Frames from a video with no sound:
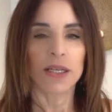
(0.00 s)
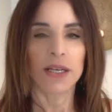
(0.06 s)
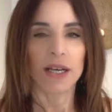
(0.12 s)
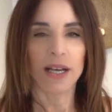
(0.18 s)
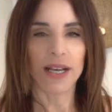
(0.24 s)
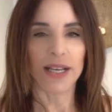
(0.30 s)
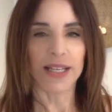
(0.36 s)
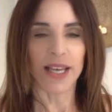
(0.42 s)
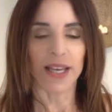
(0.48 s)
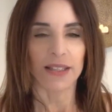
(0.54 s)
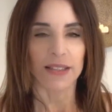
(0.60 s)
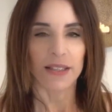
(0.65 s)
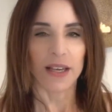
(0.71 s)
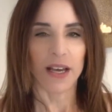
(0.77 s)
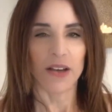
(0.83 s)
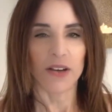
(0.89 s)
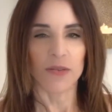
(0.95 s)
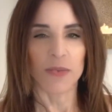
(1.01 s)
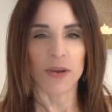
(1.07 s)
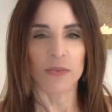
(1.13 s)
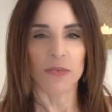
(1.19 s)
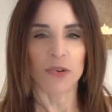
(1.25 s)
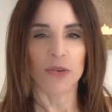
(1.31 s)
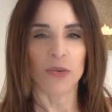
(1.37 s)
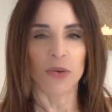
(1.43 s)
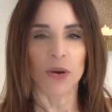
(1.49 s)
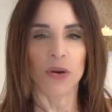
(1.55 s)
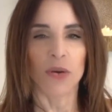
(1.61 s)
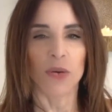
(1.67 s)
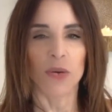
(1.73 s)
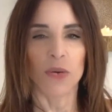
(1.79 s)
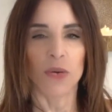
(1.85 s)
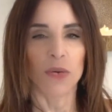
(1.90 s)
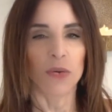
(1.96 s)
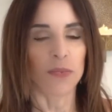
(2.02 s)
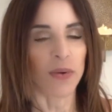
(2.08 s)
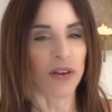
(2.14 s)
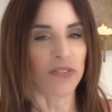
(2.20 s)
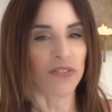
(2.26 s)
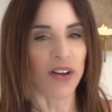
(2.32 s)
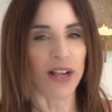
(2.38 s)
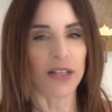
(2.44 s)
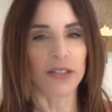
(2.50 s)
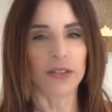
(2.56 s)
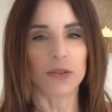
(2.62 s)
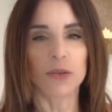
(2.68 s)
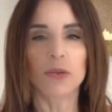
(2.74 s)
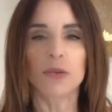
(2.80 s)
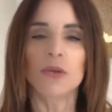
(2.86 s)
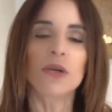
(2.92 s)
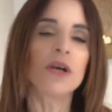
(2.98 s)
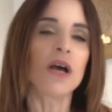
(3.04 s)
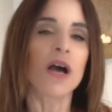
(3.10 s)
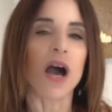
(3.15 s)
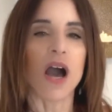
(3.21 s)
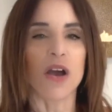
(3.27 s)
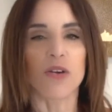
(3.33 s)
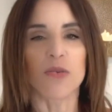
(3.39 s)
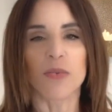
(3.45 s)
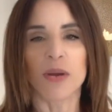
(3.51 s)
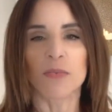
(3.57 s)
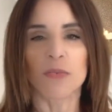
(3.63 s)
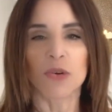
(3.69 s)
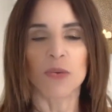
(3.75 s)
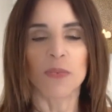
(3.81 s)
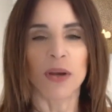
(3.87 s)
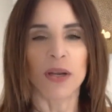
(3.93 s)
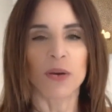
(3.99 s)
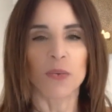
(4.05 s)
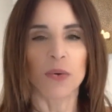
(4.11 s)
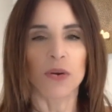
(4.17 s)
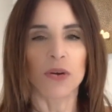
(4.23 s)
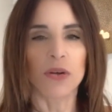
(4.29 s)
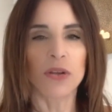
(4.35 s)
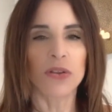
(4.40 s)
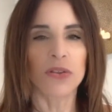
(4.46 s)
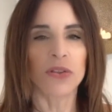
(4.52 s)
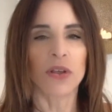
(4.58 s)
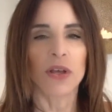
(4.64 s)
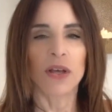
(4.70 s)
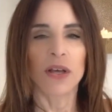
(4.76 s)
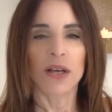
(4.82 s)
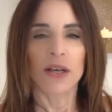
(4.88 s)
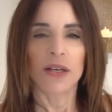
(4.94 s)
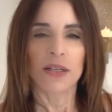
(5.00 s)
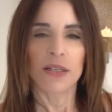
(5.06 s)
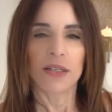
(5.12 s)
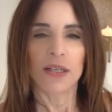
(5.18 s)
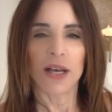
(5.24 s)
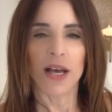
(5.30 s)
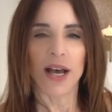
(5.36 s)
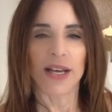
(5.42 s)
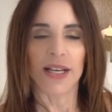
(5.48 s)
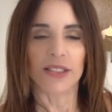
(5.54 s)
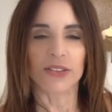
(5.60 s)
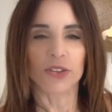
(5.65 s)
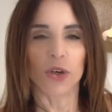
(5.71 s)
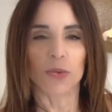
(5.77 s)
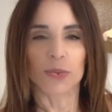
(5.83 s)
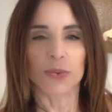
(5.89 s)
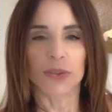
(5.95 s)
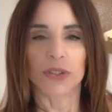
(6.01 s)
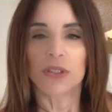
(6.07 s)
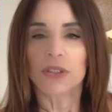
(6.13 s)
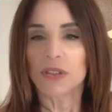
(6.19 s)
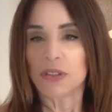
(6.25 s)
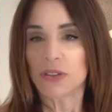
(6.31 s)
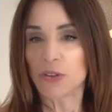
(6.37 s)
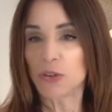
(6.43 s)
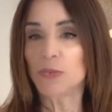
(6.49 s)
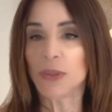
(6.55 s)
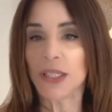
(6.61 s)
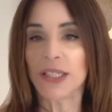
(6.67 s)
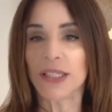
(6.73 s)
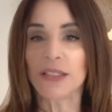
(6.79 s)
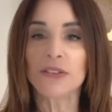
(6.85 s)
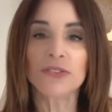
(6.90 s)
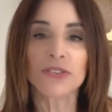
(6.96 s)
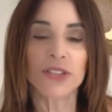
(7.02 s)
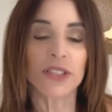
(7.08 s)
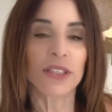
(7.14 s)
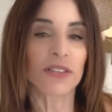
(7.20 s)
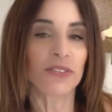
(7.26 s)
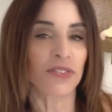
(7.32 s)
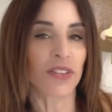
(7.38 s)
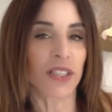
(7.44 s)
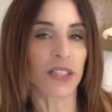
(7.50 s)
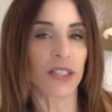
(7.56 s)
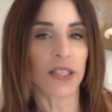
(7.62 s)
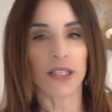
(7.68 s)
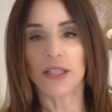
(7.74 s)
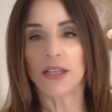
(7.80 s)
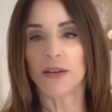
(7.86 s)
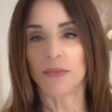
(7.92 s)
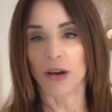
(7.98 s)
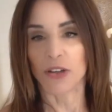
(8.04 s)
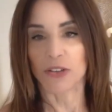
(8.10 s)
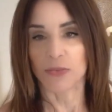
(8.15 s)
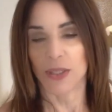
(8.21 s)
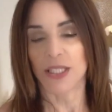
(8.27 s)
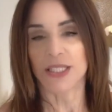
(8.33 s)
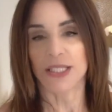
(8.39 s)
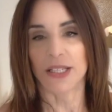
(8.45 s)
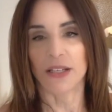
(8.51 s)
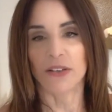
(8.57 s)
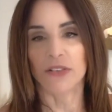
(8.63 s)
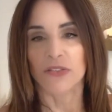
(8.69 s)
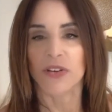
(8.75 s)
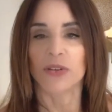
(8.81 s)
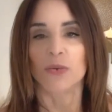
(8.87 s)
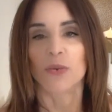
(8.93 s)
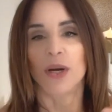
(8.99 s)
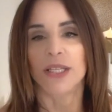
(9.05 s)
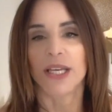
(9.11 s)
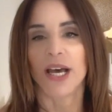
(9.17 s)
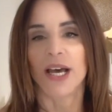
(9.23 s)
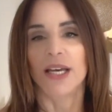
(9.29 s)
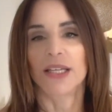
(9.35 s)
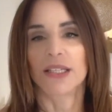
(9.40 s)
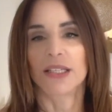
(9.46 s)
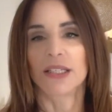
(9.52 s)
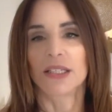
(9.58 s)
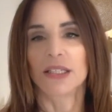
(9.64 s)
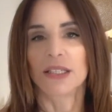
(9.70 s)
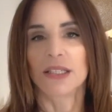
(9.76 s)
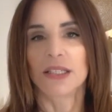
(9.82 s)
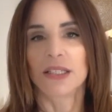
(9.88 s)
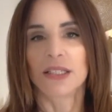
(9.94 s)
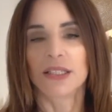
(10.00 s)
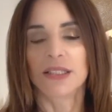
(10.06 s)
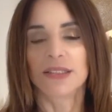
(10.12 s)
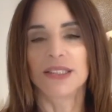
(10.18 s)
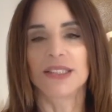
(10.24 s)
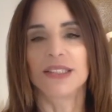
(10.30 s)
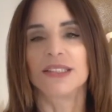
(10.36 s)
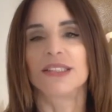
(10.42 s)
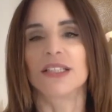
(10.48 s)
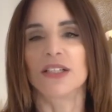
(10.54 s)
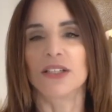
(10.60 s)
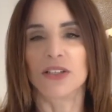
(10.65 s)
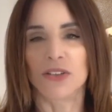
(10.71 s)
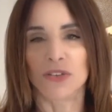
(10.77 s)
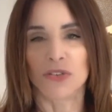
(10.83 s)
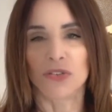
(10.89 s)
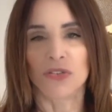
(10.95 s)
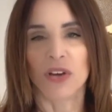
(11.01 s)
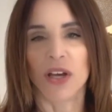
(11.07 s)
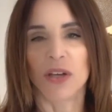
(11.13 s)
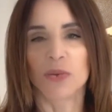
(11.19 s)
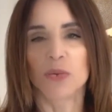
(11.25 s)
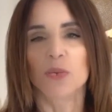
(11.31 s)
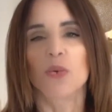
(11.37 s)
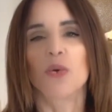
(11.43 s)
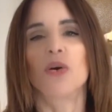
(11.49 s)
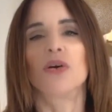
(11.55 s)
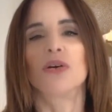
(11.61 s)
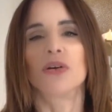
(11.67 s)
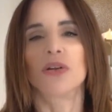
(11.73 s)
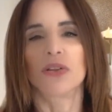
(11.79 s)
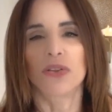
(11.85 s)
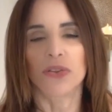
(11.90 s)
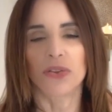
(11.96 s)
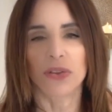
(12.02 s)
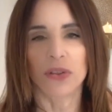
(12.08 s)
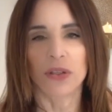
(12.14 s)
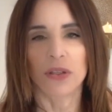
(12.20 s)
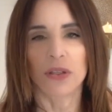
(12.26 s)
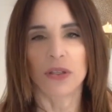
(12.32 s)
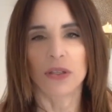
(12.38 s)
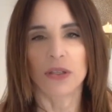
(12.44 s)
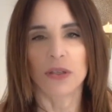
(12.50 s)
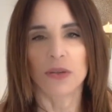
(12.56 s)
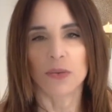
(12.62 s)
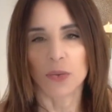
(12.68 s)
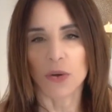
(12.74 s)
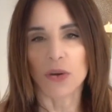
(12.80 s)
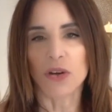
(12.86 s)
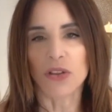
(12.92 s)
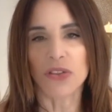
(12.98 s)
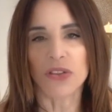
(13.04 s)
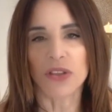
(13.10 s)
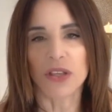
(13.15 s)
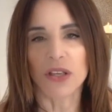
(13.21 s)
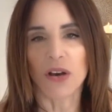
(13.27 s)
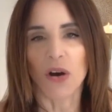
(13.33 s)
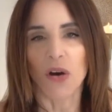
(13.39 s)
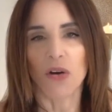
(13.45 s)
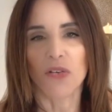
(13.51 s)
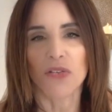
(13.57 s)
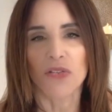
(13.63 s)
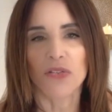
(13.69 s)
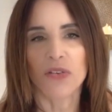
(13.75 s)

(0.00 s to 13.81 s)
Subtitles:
Again, I remember my value, I remember my worth, I adopt new beliefs if needed about myself and what I deserve and worthy of